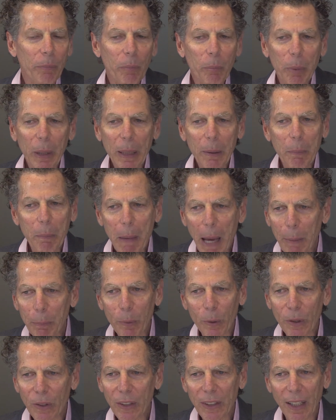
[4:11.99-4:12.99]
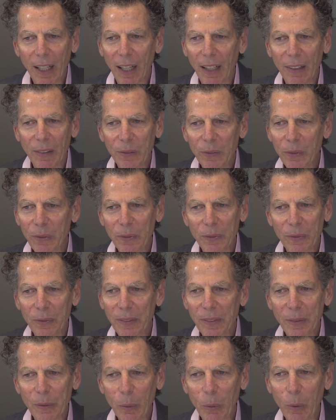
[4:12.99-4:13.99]
being members of
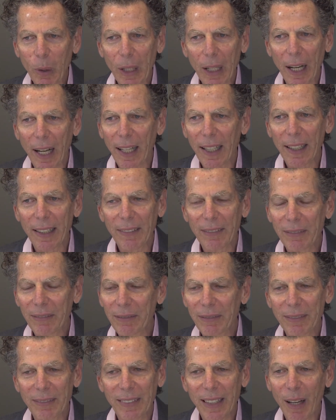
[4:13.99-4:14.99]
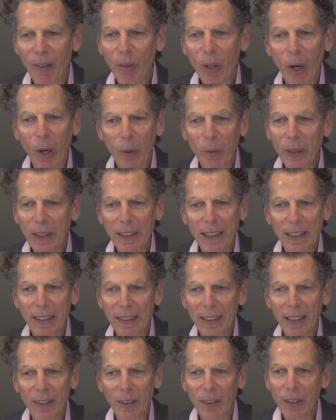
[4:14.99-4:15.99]
what I have always
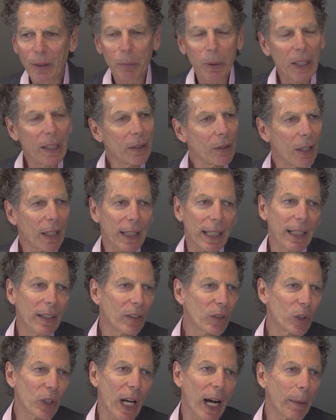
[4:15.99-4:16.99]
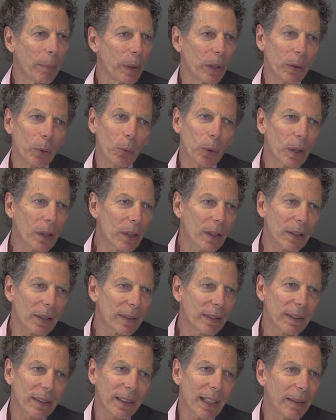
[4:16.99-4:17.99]
considered to be the luckiest job in the
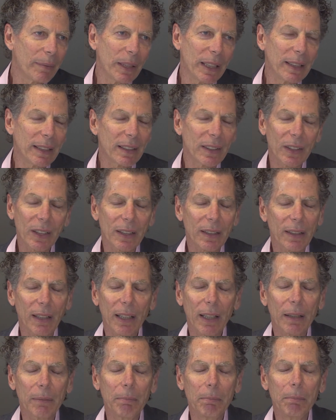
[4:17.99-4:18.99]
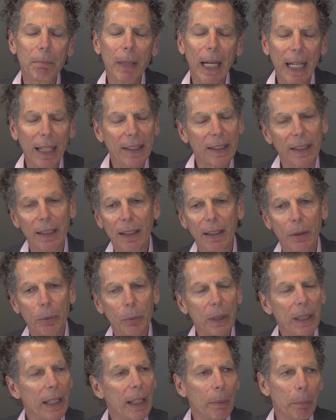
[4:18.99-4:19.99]
world. I mean, it's just like amazing that
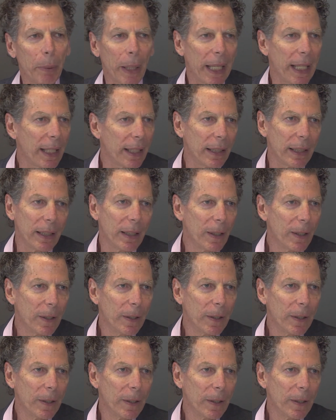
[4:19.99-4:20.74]
we get paid